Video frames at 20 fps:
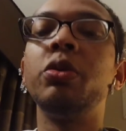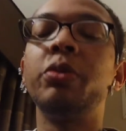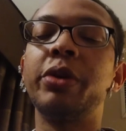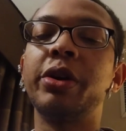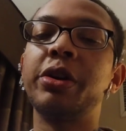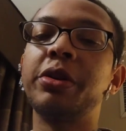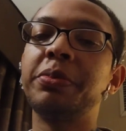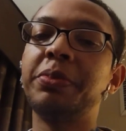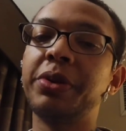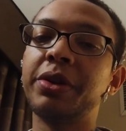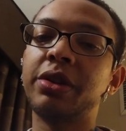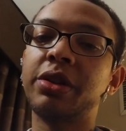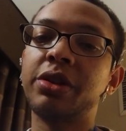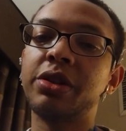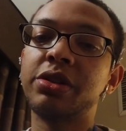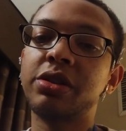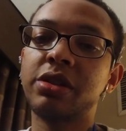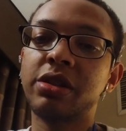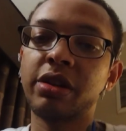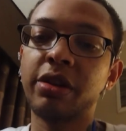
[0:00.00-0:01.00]
where to put
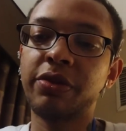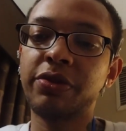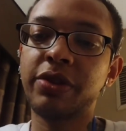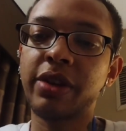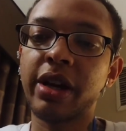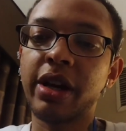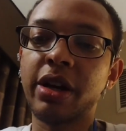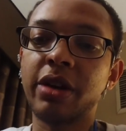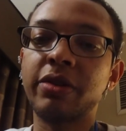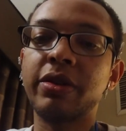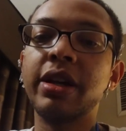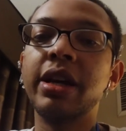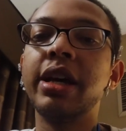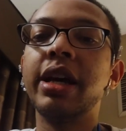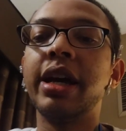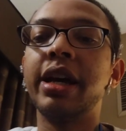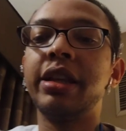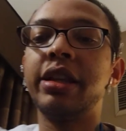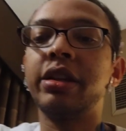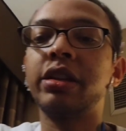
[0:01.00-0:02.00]
their stuff down,
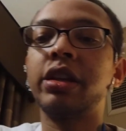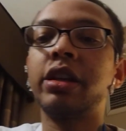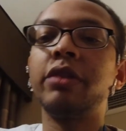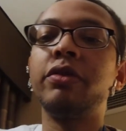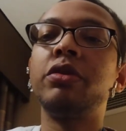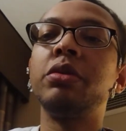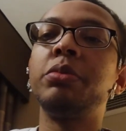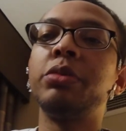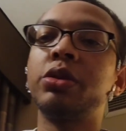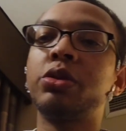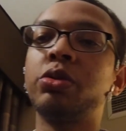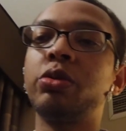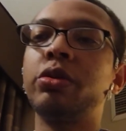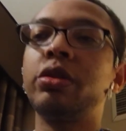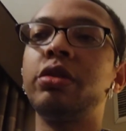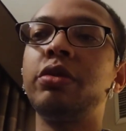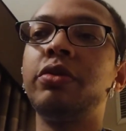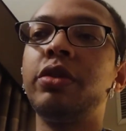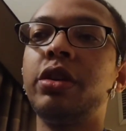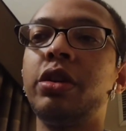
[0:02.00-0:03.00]
and then give them a
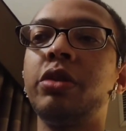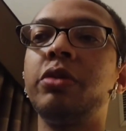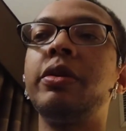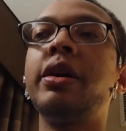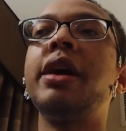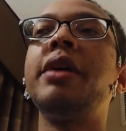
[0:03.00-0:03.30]
tour of the venue.